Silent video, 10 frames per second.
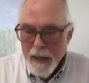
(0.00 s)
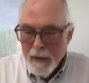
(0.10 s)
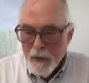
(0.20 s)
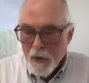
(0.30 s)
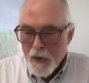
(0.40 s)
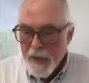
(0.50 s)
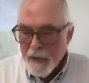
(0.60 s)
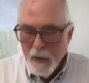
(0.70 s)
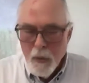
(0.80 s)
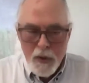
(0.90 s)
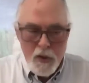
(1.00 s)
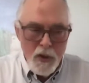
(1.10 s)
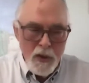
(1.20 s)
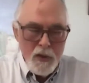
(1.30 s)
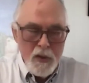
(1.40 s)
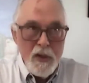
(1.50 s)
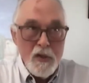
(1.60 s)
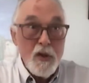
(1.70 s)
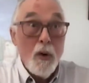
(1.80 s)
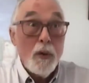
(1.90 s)
Your second question
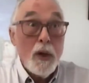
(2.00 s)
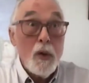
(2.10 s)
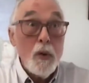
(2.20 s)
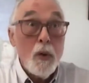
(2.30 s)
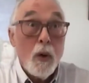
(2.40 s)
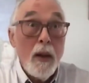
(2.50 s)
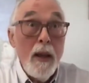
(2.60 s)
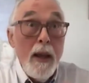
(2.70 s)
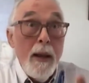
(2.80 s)
is it only Google?